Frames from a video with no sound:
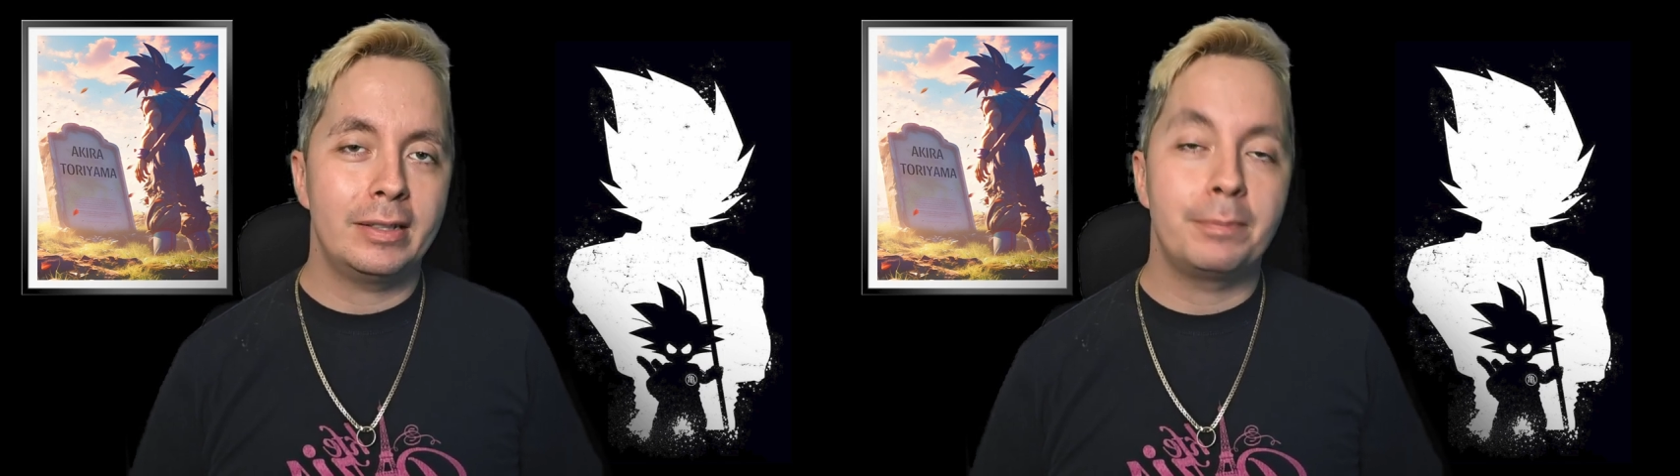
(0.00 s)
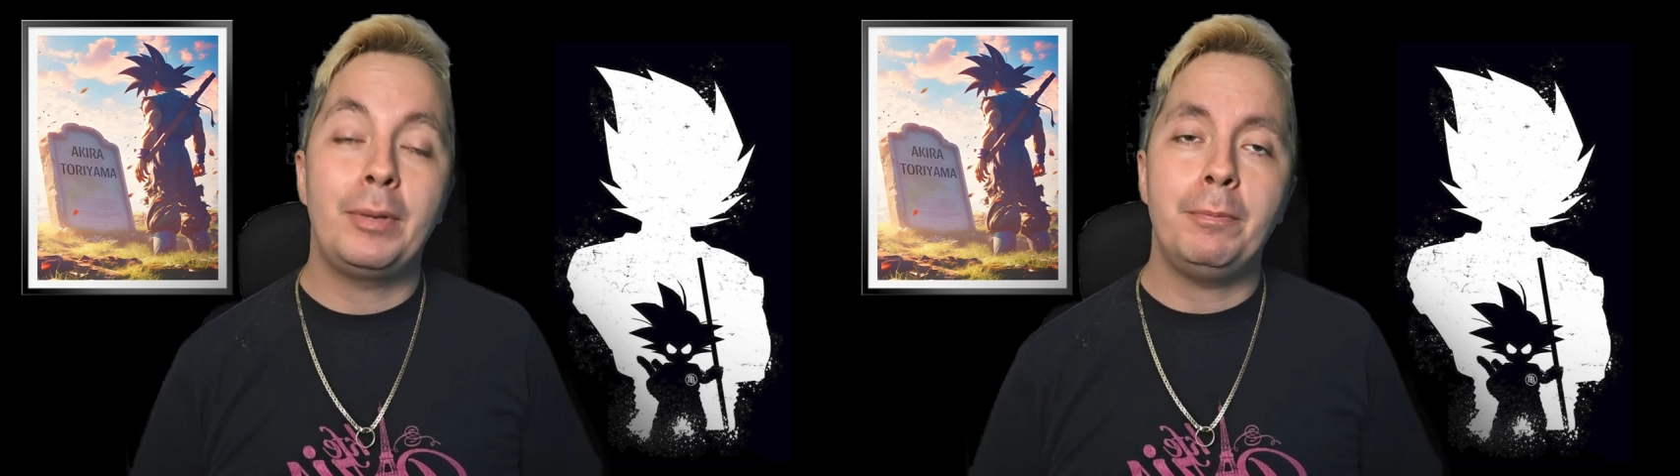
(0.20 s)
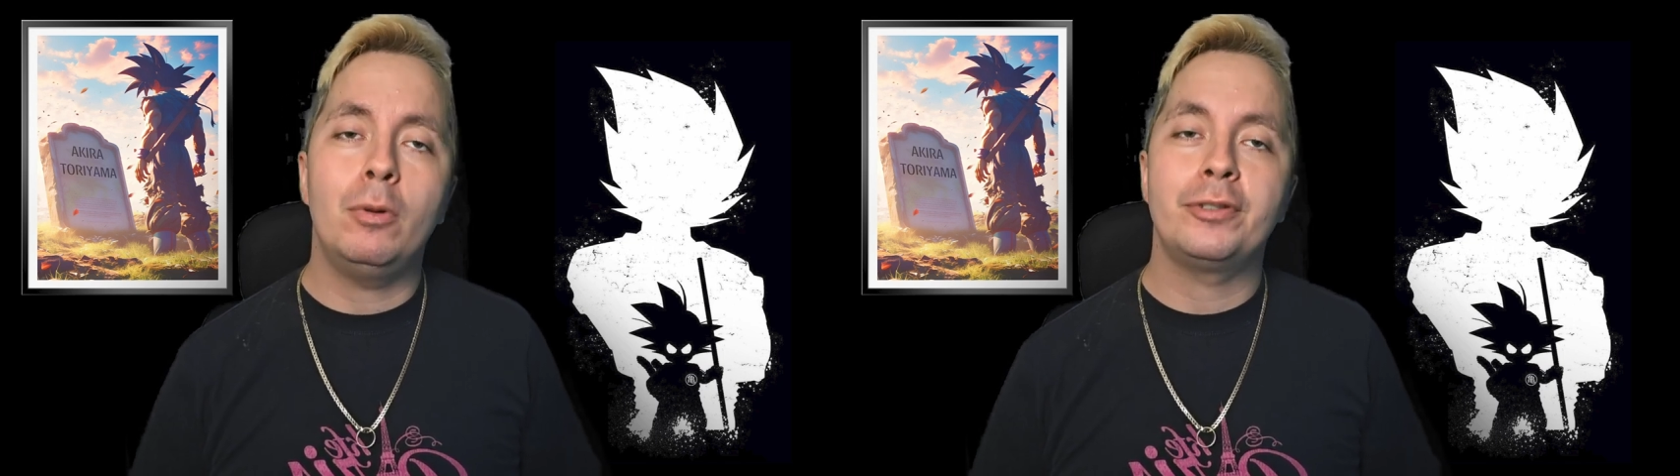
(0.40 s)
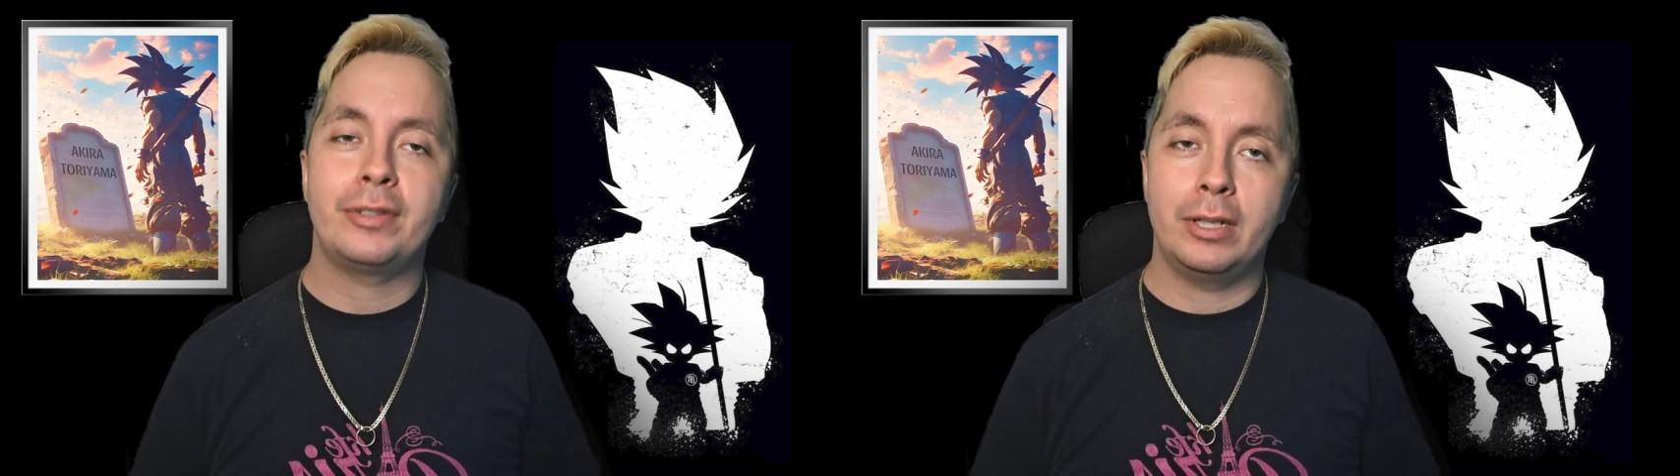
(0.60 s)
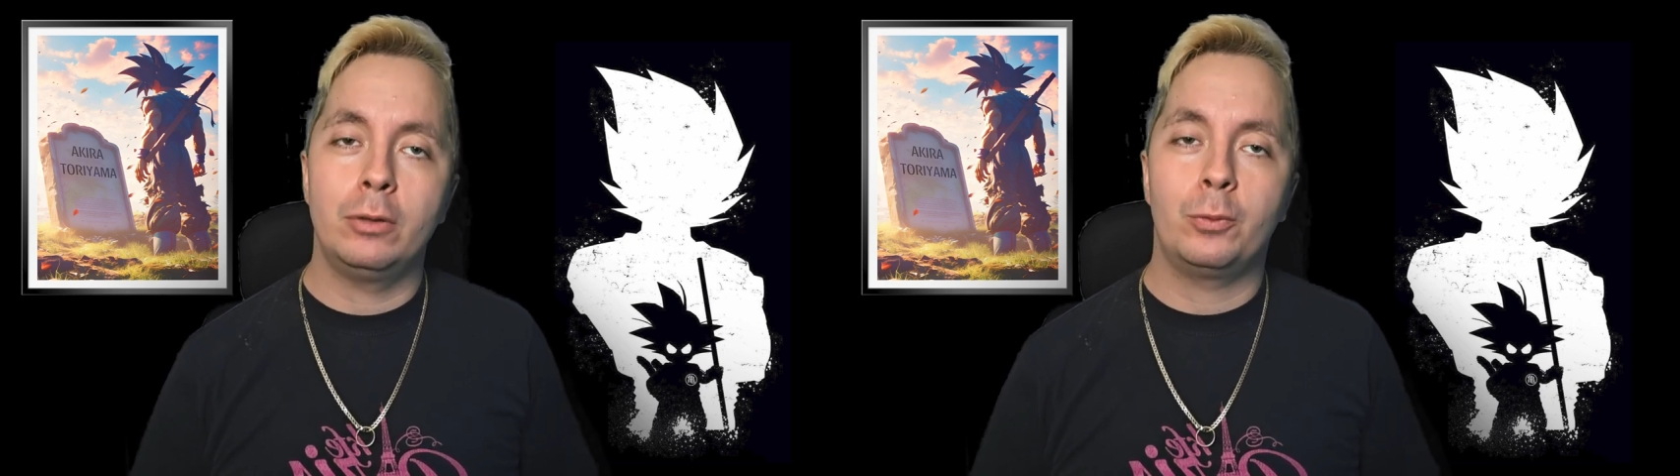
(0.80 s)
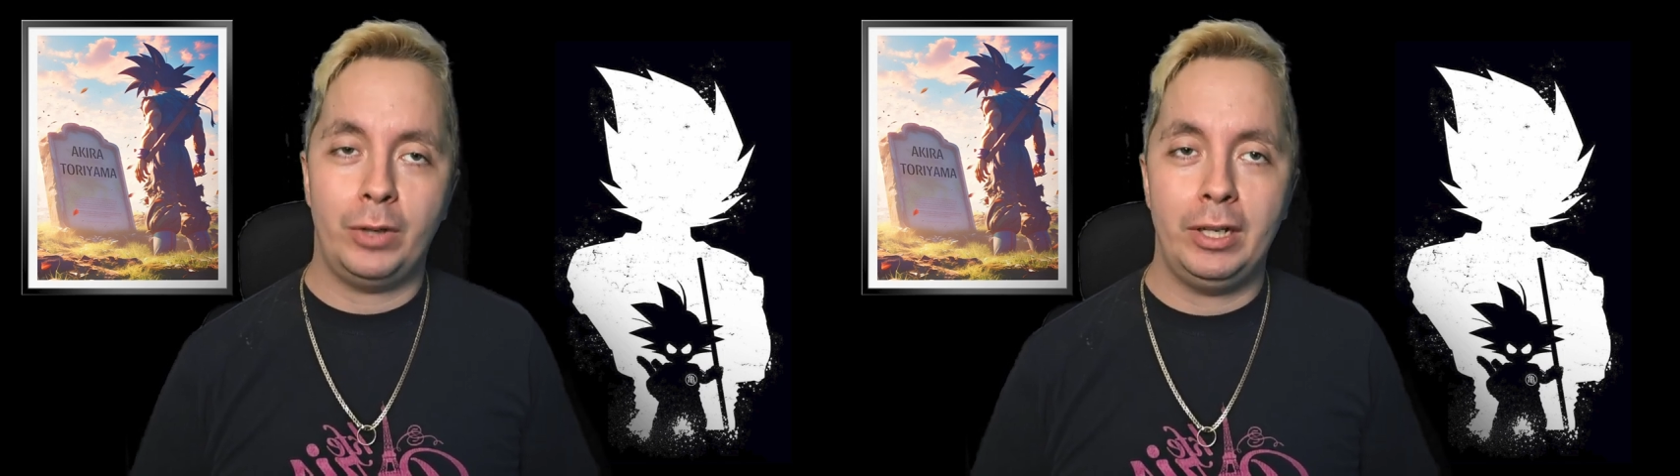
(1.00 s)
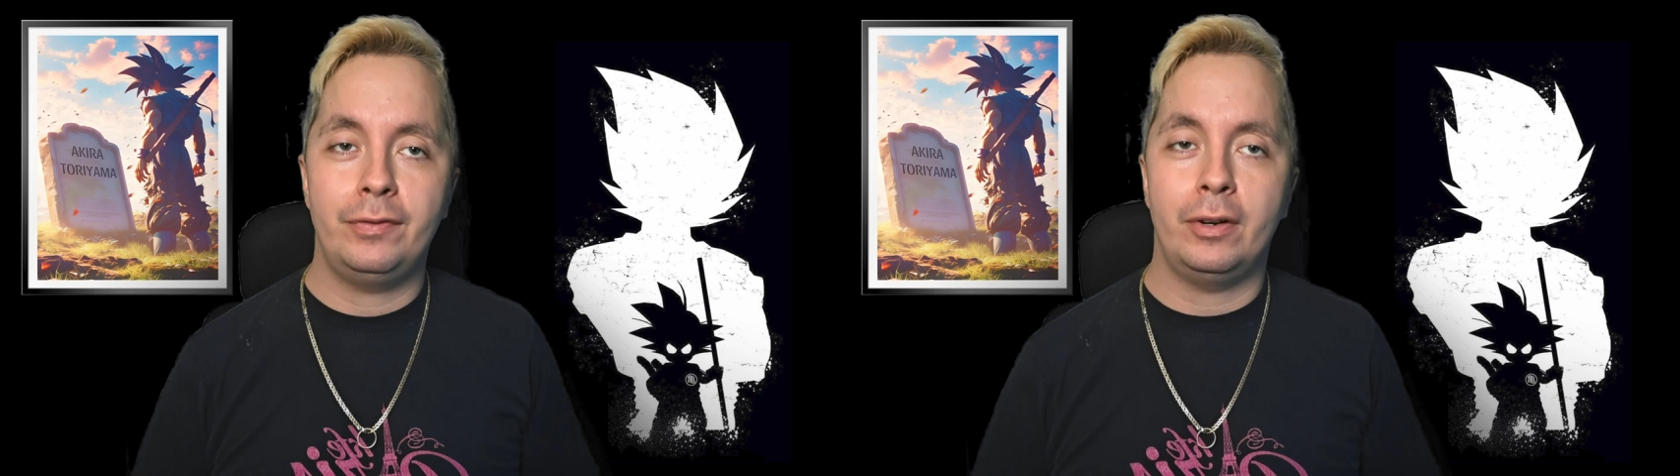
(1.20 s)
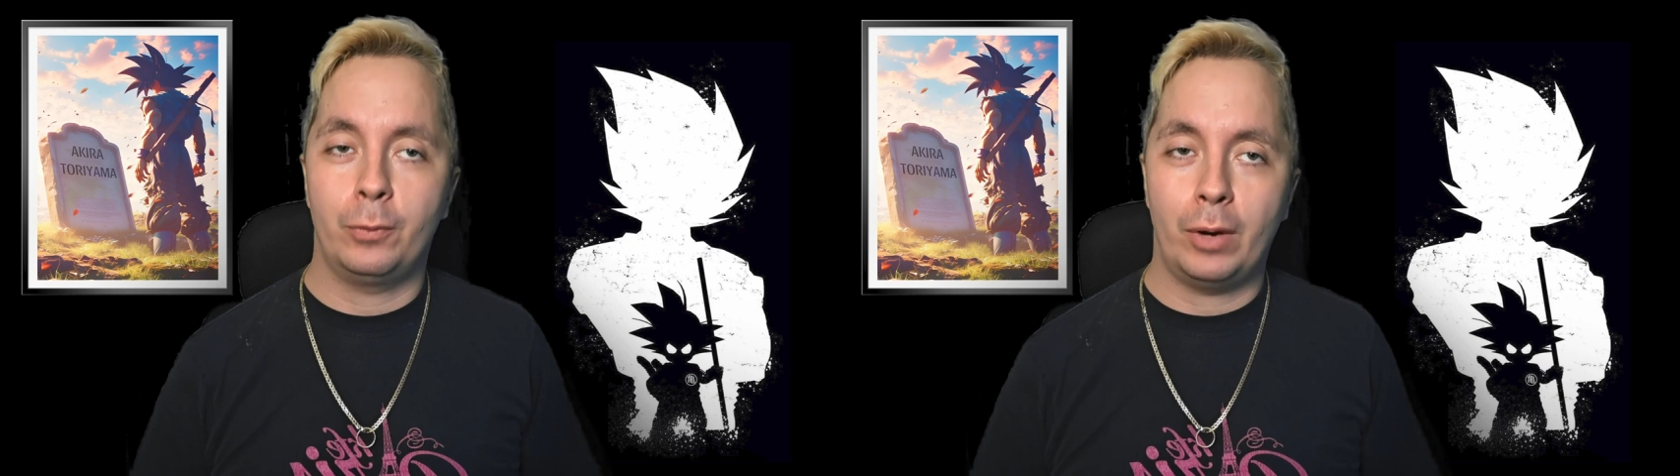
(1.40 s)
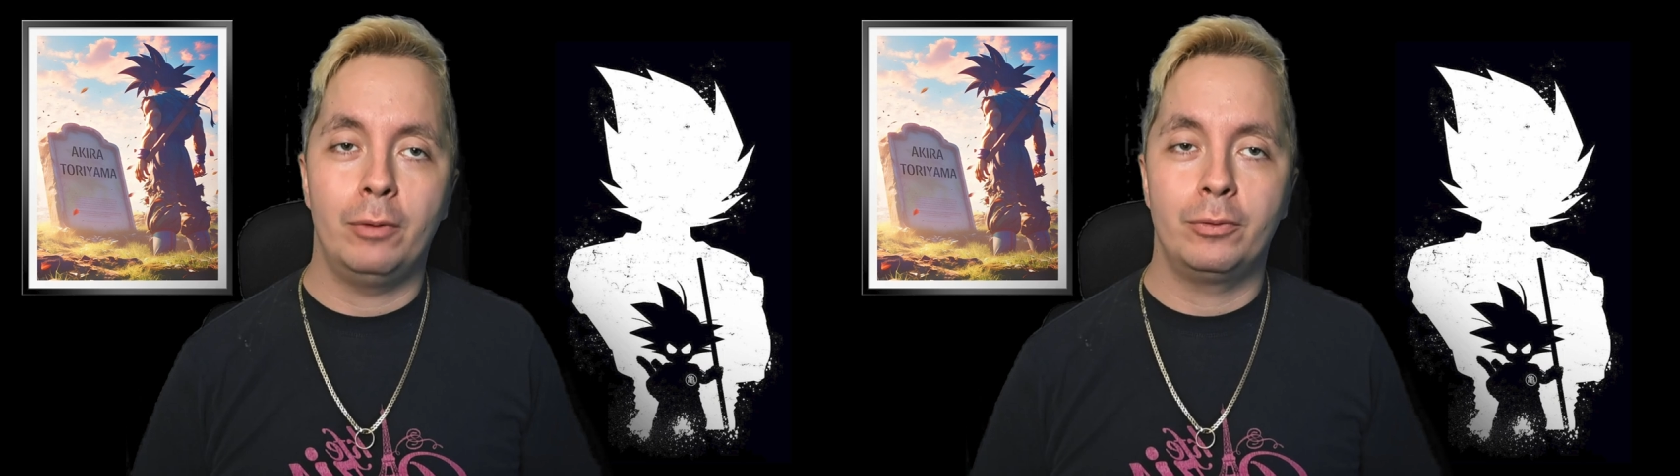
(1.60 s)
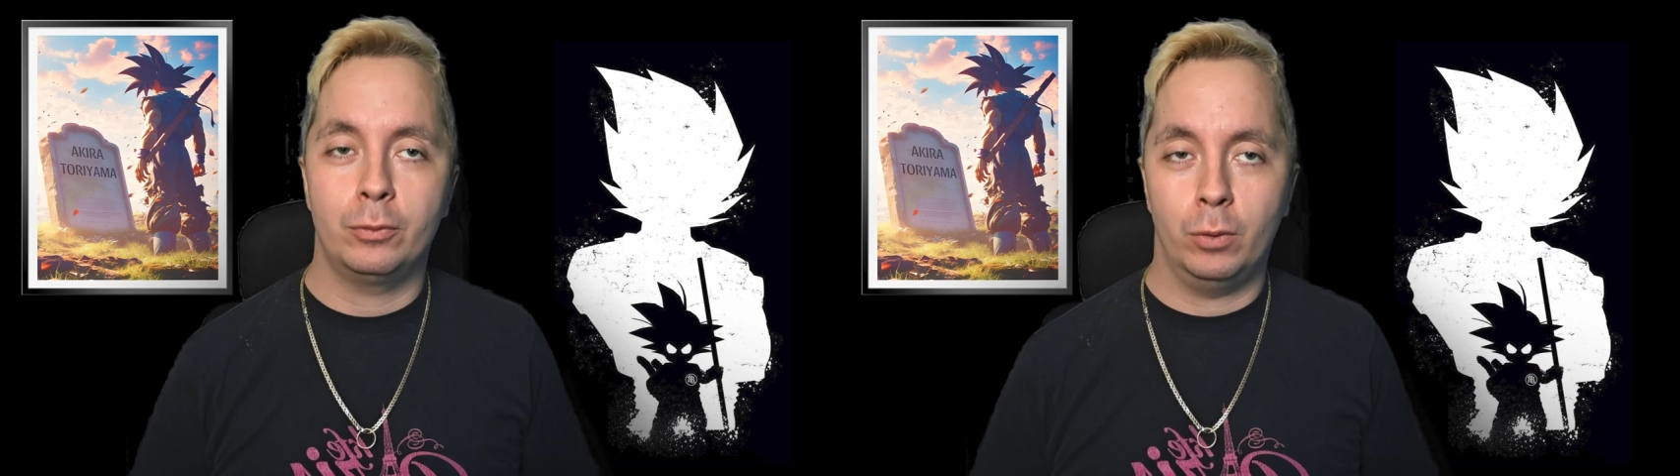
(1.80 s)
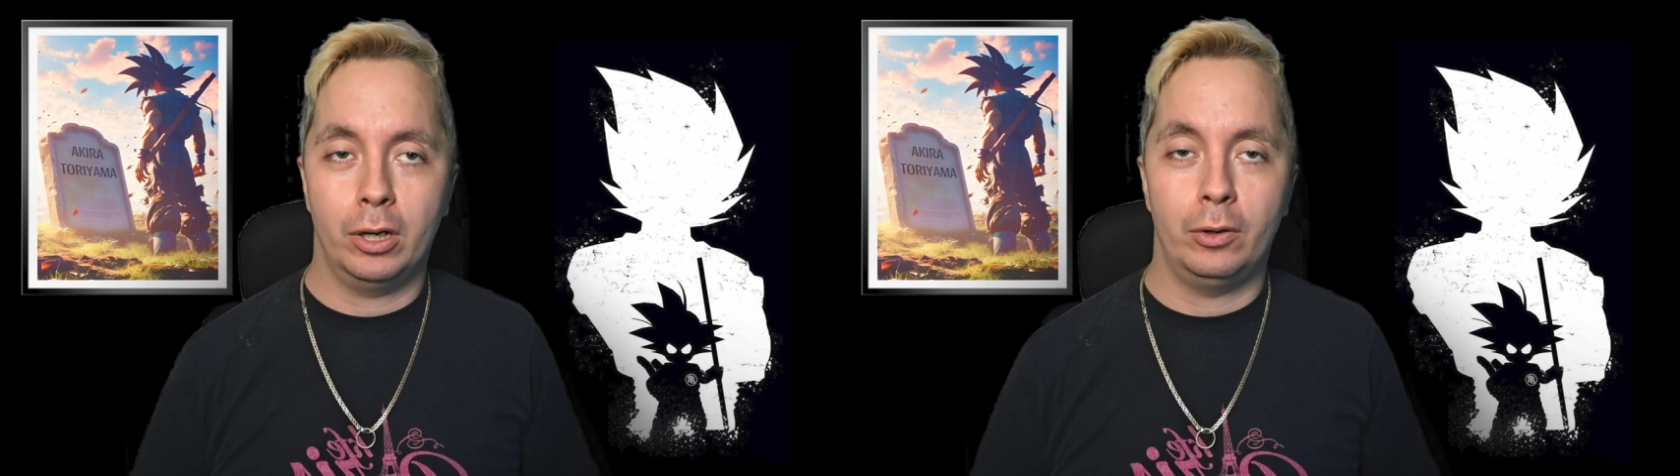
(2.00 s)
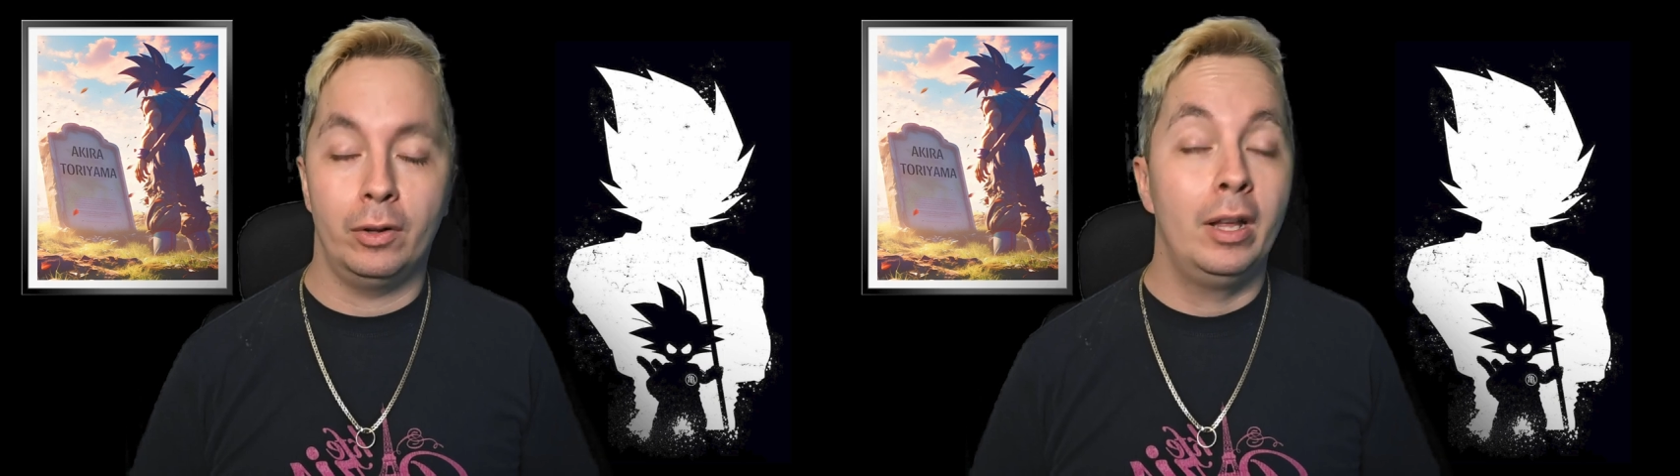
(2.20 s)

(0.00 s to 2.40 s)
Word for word: people still grieve around the world.